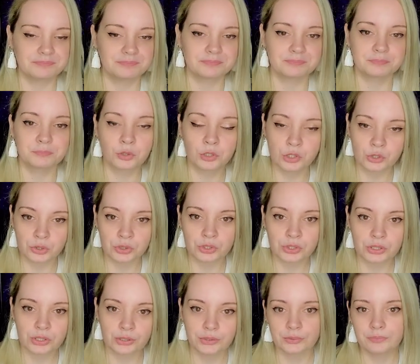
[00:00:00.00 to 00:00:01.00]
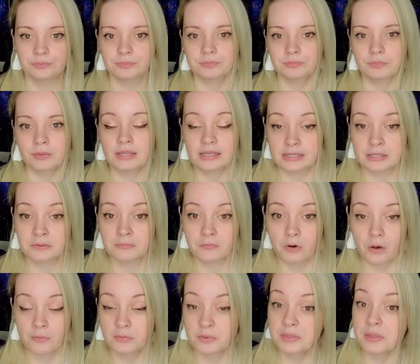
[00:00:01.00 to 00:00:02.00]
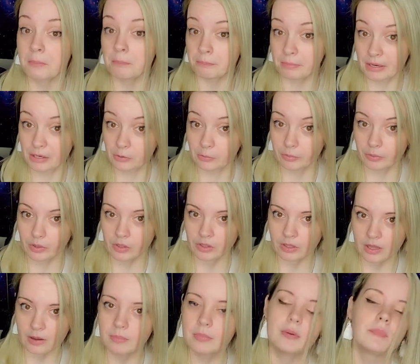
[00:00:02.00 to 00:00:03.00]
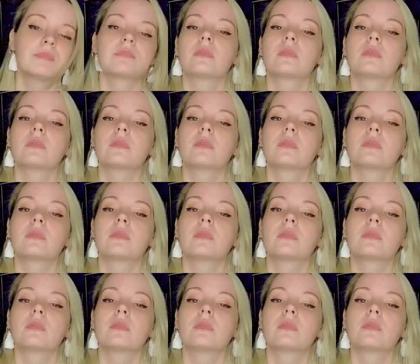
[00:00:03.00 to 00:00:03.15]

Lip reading: Patricia gets involved with a better book club,